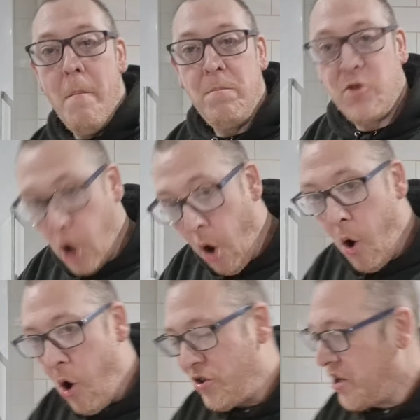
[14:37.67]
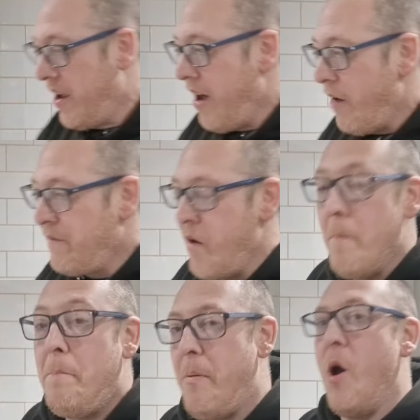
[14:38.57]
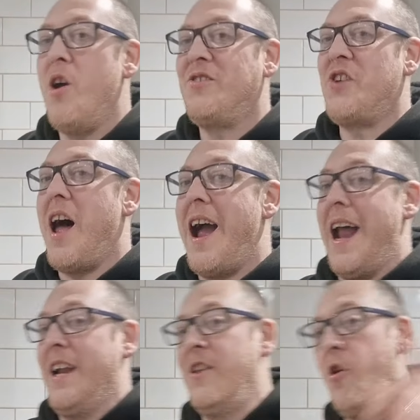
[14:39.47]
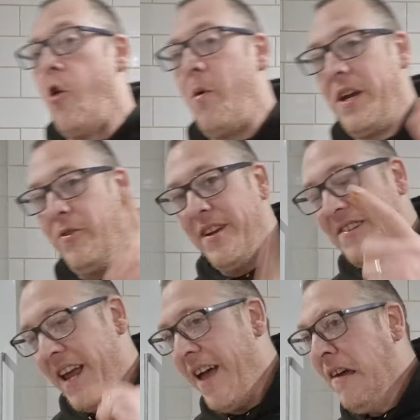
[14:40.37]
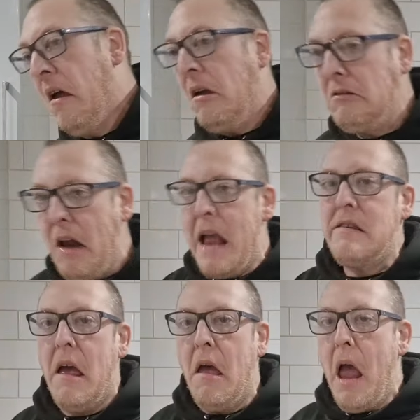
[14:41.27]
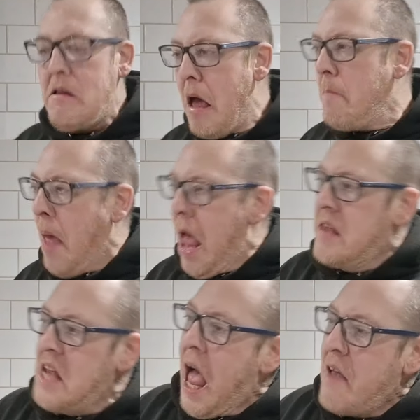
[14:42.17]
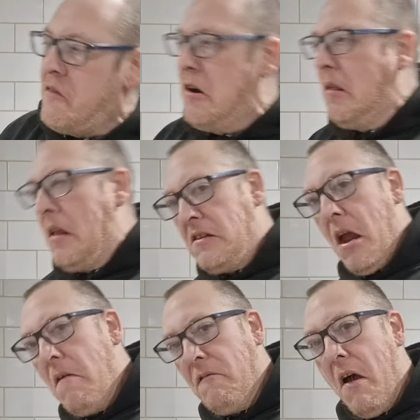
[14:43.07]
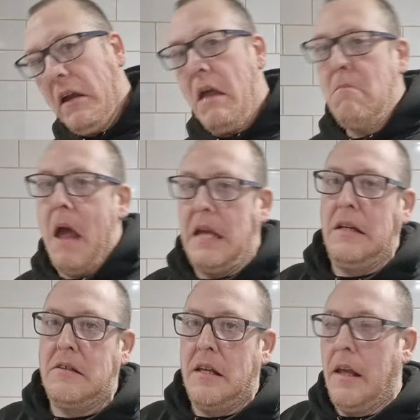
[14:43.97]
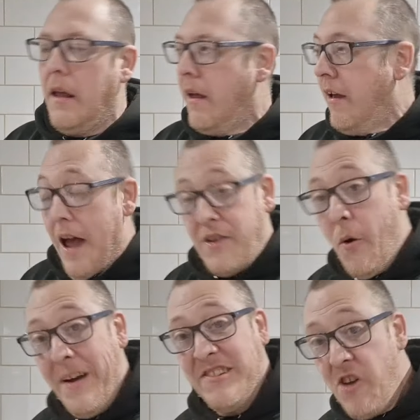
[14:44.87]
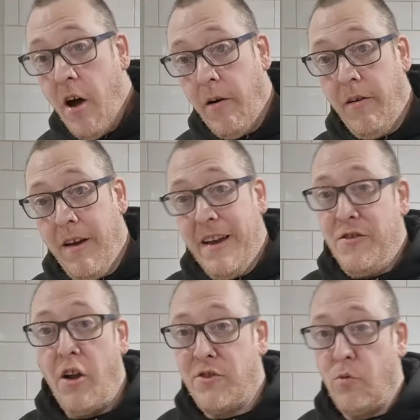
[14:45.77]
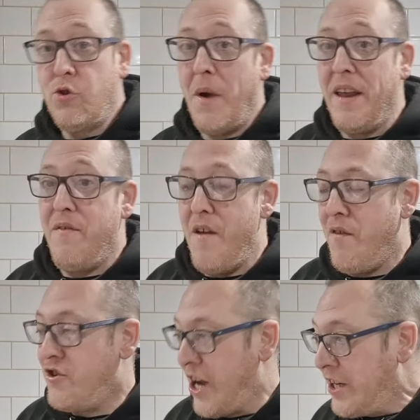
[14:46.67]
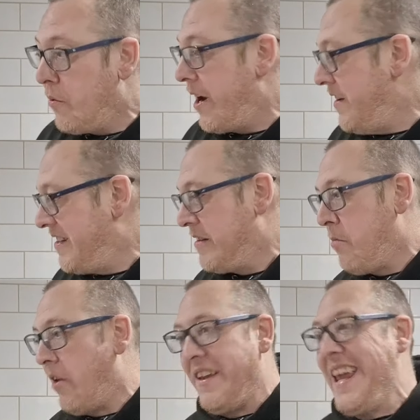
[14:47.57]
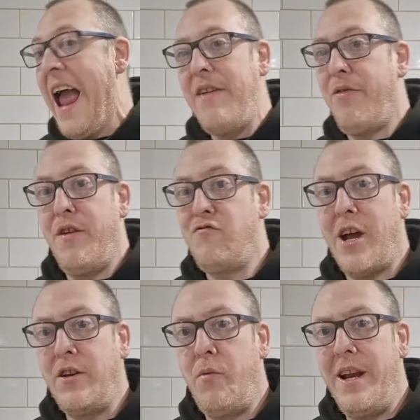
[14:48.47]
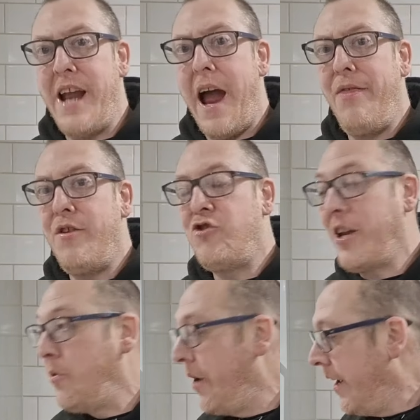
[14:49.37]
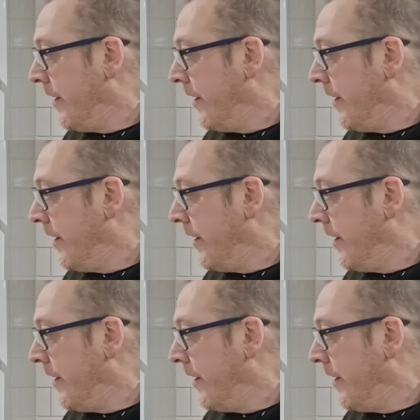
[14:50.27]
toast for Burns Night, and I know what you're going to say. Chris, it's not Burns Night for another 2 fucking weeks. I know it's not. Not till 25th of January, and this is what, the 8th of January? 9th of January?